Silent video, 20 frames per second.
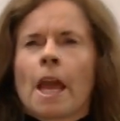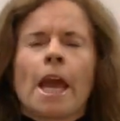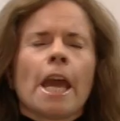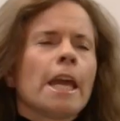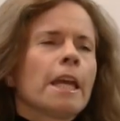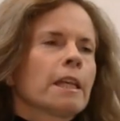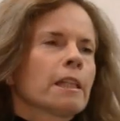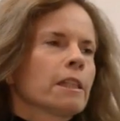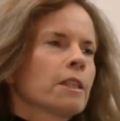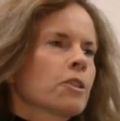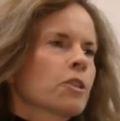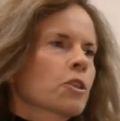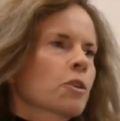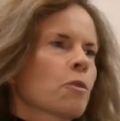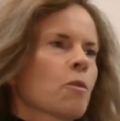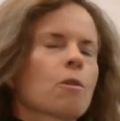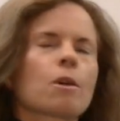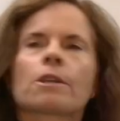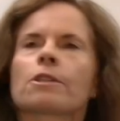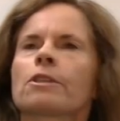English
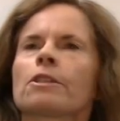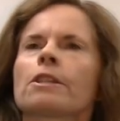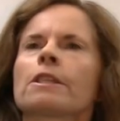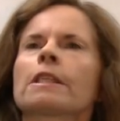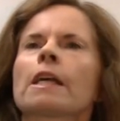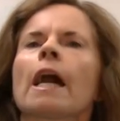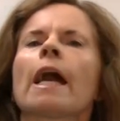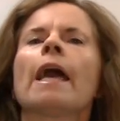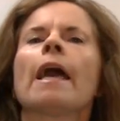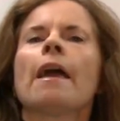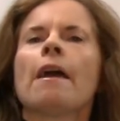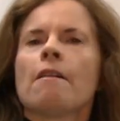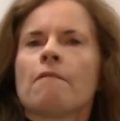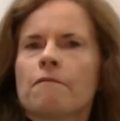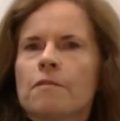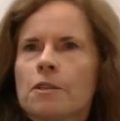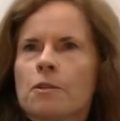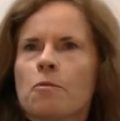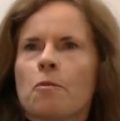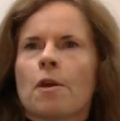courses are
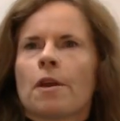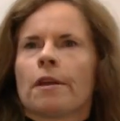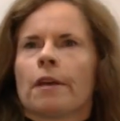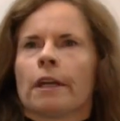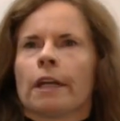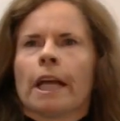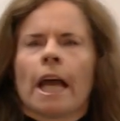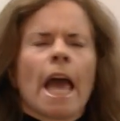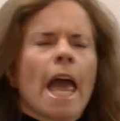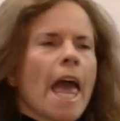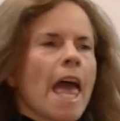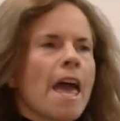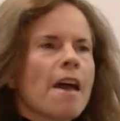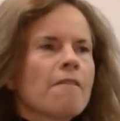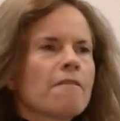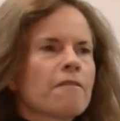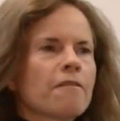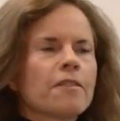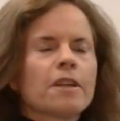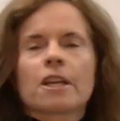everywhere.
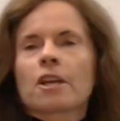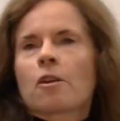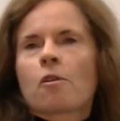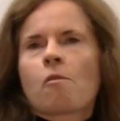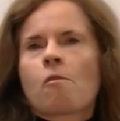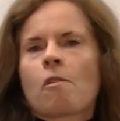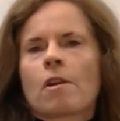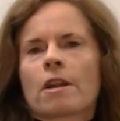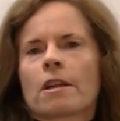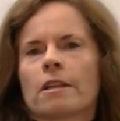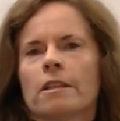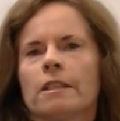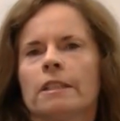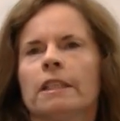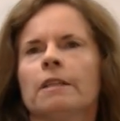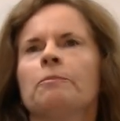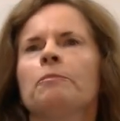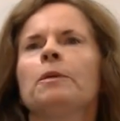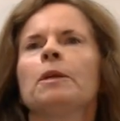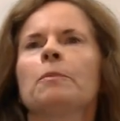Every corner
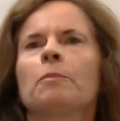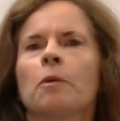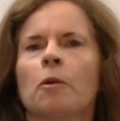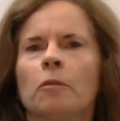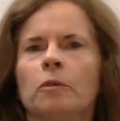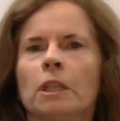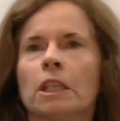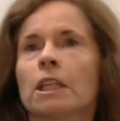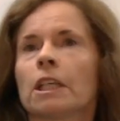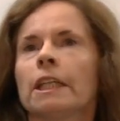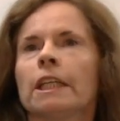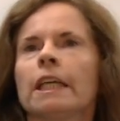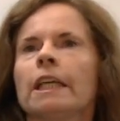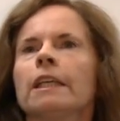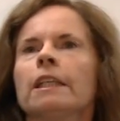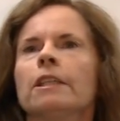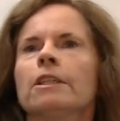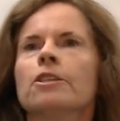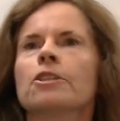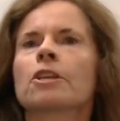that people learn
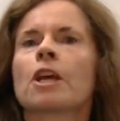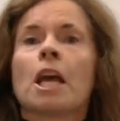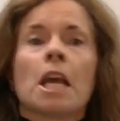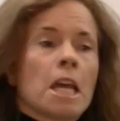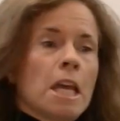English.